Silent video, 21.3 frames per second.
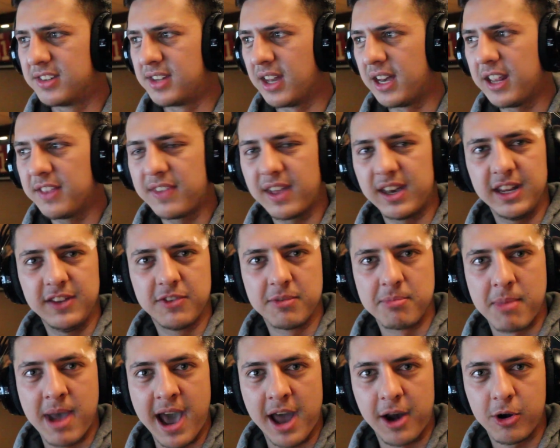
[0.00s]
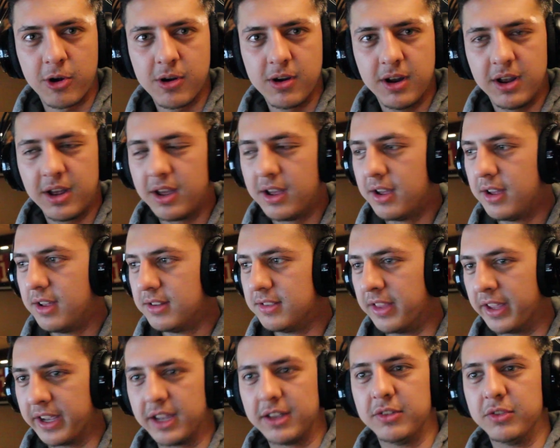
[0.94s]
does any of that even matter?
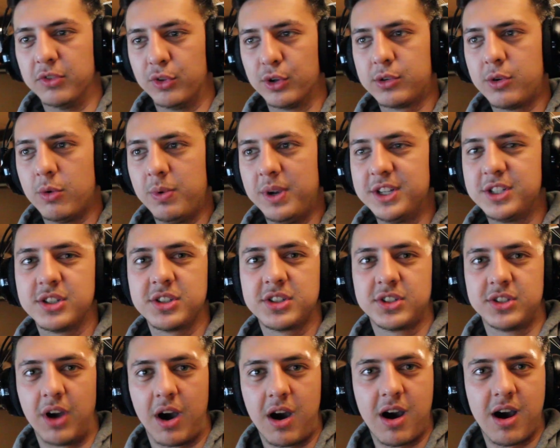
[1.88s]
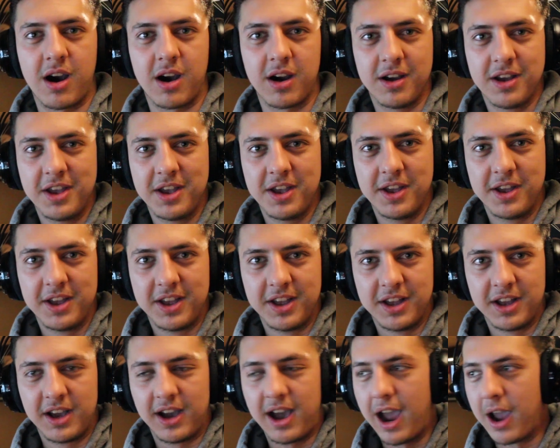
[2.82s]
Like, look what we just saw.
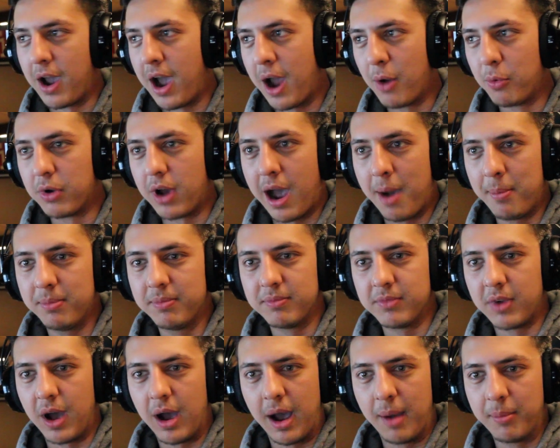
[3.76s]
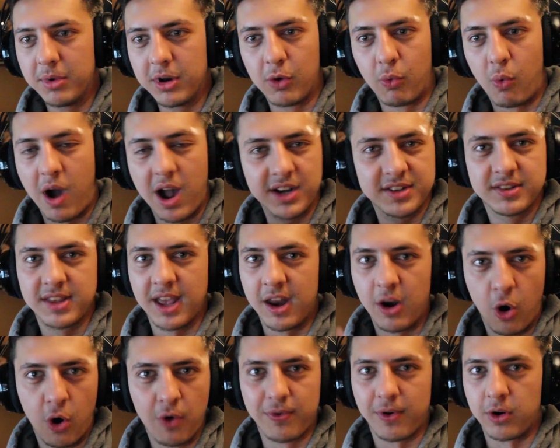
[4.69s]
I, I would I'm I'm gonna watch
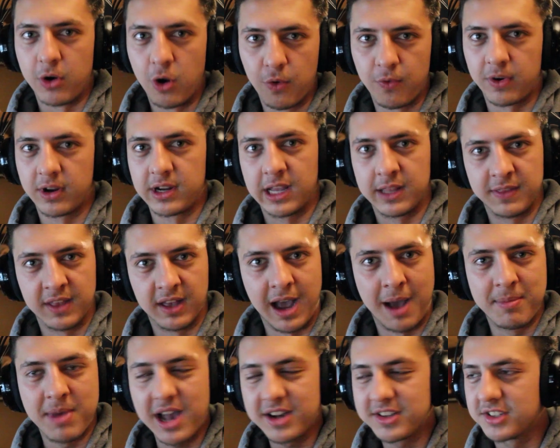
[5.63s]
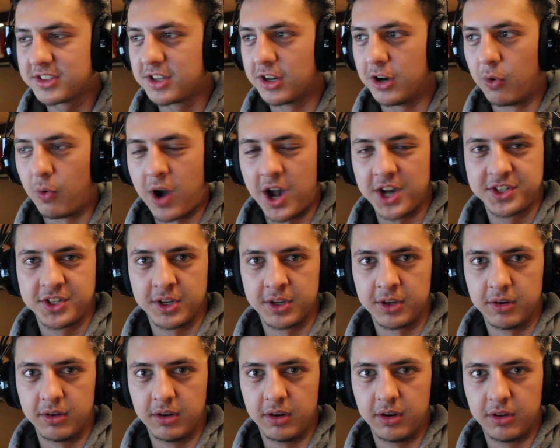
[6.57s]
that over and over again. I'm not just gonna watch
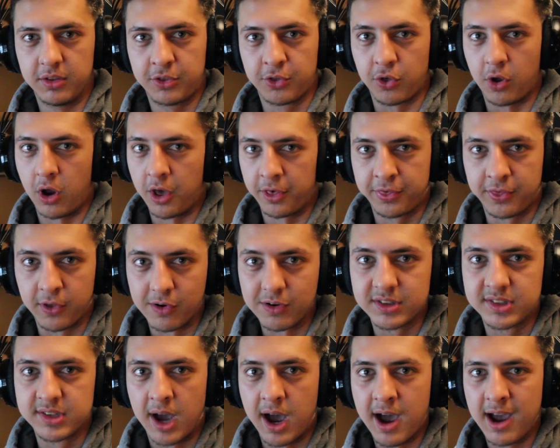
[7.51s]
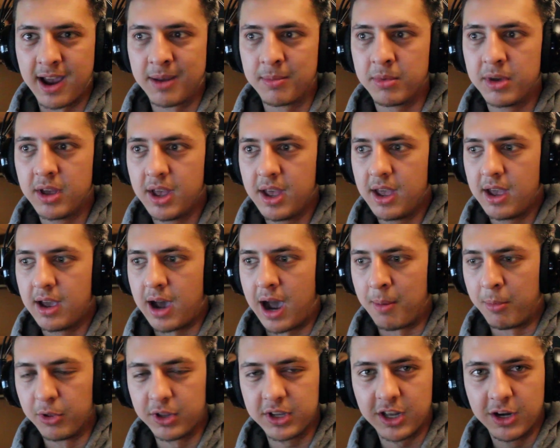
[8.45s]
it th- a third time.
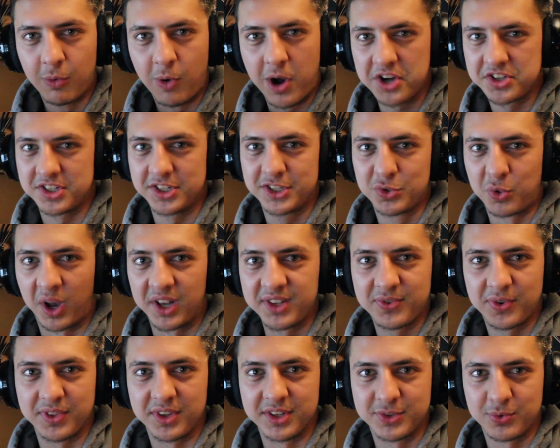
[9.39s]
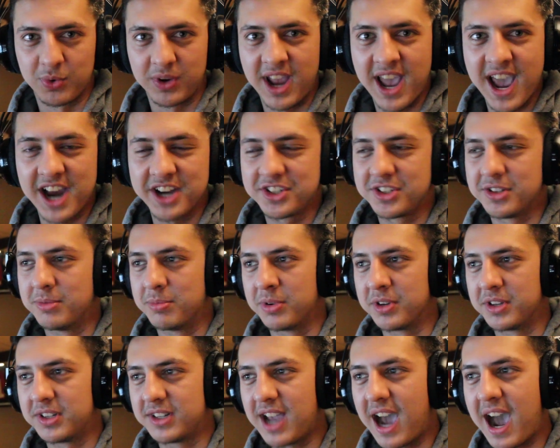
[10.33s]
I'm only gonna watch it twice for this reaction.
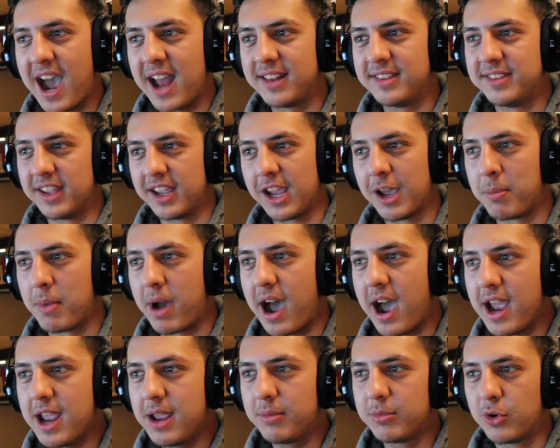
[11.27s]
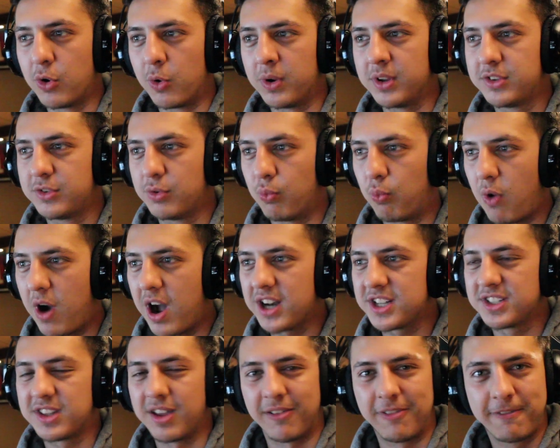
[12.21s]
But goddamn, I am going to
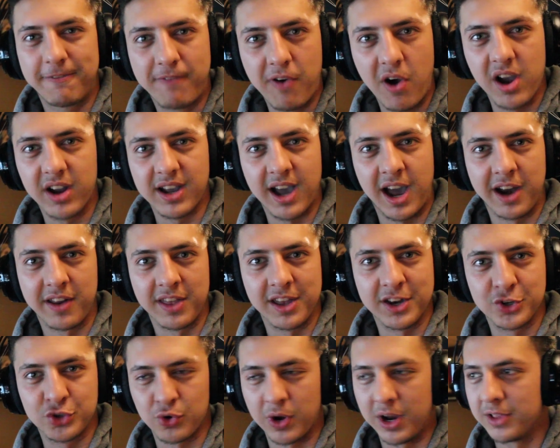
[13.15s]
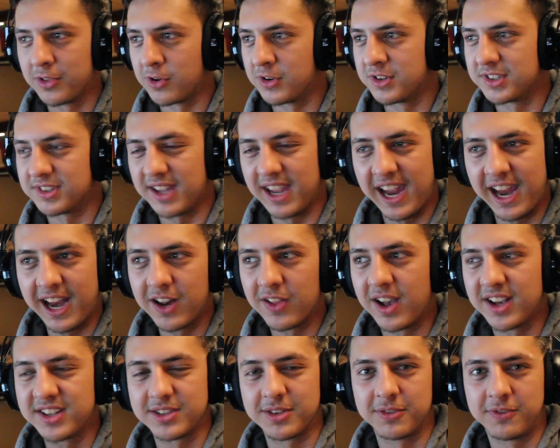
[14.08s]
watch the fuck out of that trailer. Just
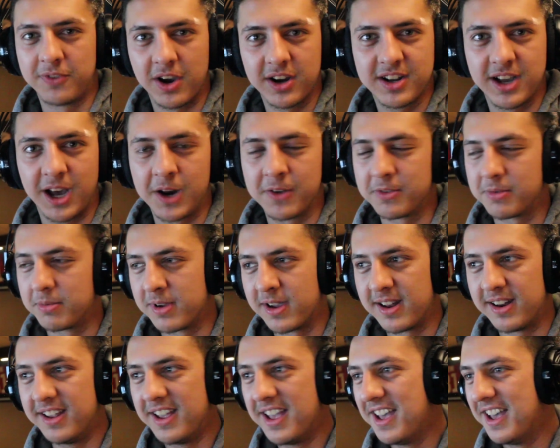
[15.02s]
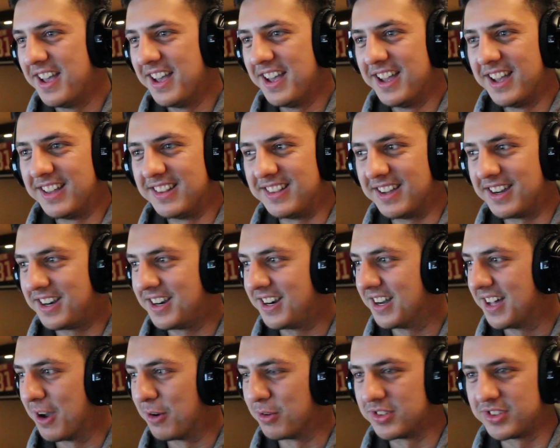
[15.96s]
analyze the fuck out of it, man.
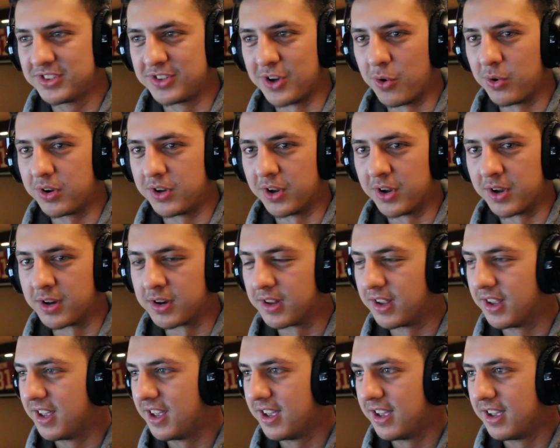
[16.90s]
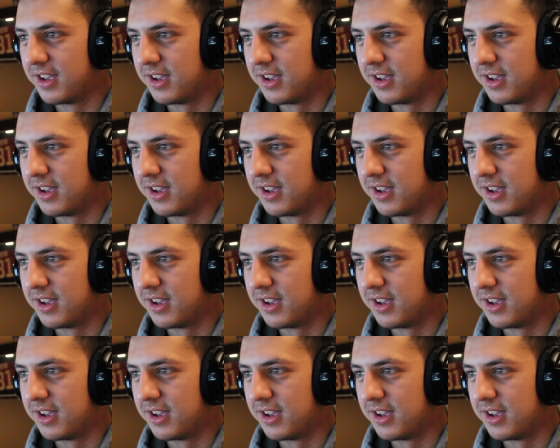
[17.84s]
Ah, that was so good.